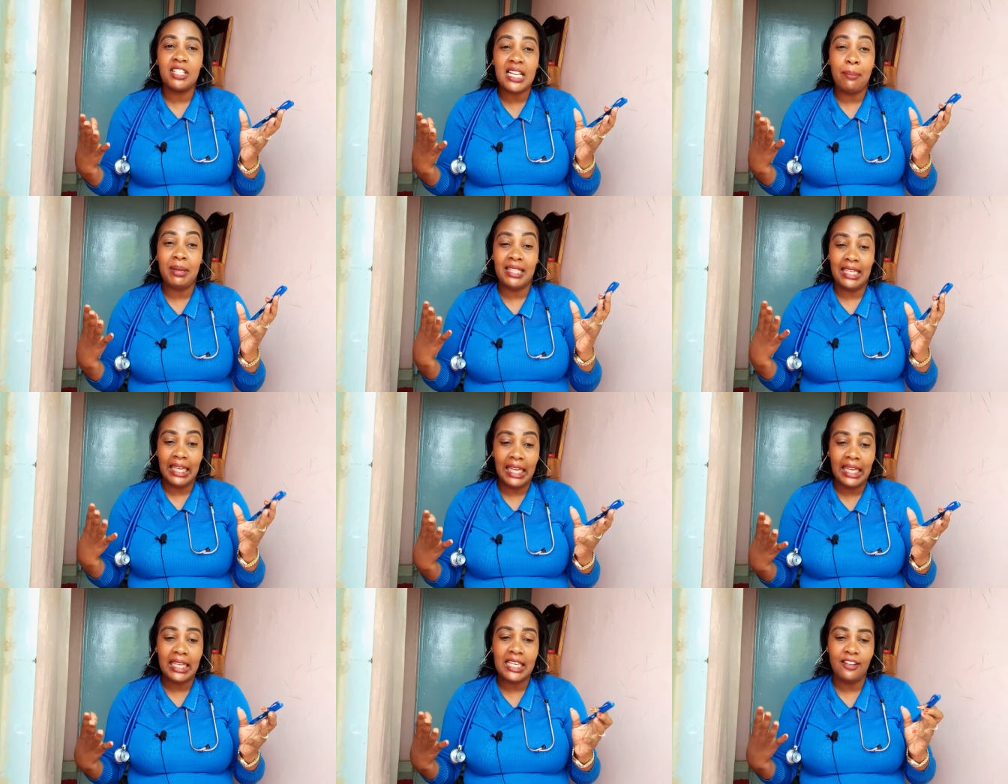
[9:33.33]
vitamin
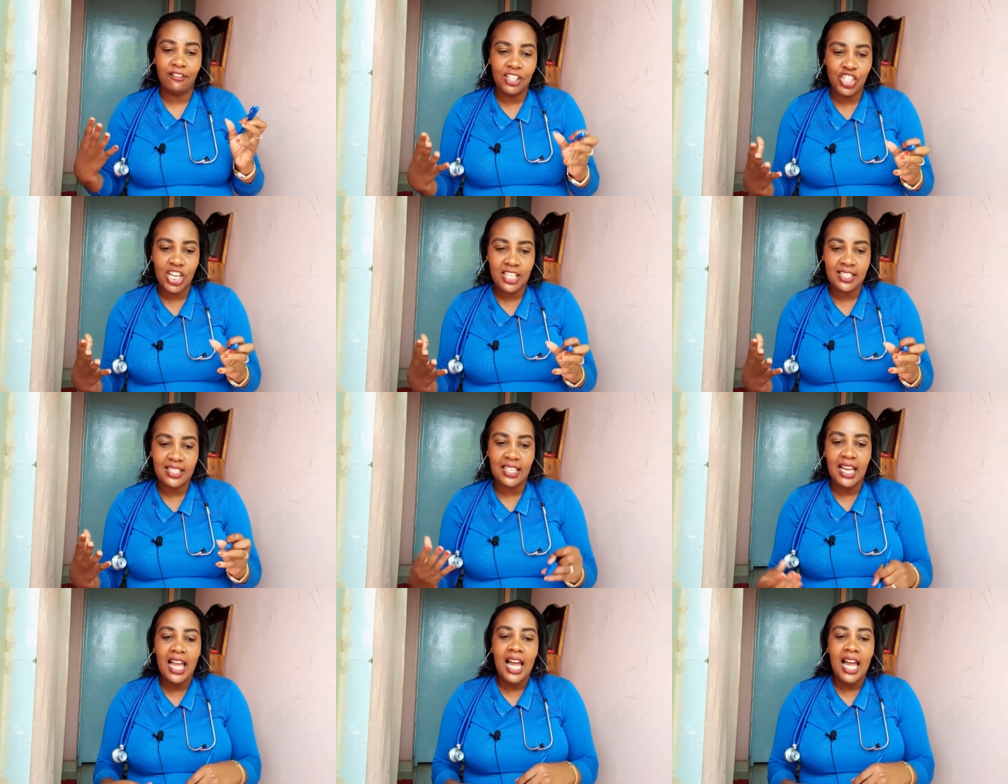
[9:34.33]
A deficiency.